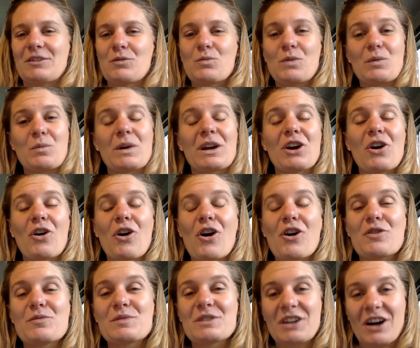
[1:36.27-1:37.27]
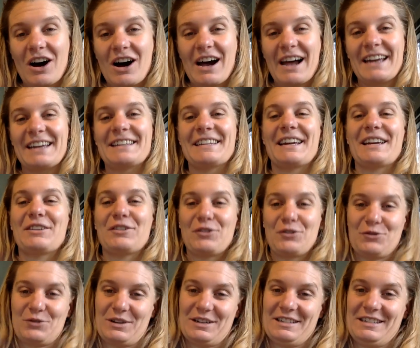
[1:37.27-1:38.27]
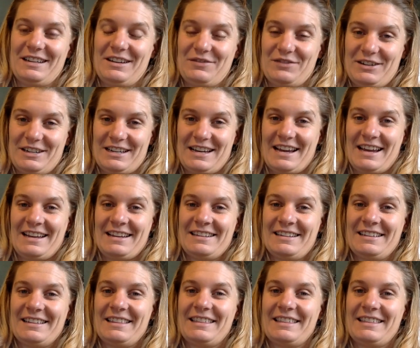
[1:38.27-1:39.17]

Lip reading: When we go home tired and stressed every day,